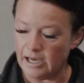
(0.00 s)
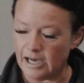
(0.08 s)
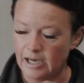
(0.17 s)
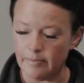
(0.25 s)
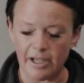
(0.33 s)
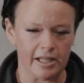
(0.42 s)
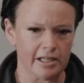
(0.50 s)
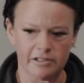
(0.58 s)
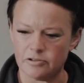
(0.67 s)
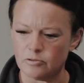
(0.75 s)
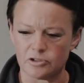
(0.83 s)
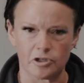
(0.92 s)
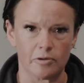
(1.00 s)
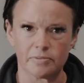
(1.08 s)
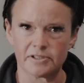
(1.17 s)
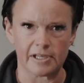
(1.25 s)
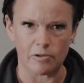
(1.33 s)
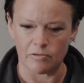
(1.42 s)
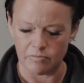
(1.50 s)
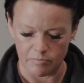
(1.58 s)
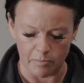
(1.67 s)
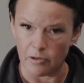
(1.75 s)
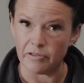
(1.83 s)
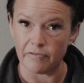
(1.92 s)
Any tool shops sell
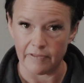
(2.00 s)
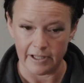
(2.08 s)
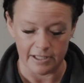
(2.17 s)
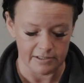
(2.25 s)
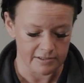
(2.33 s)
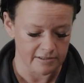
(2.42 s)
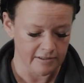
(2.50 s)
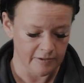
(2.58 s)
both of these.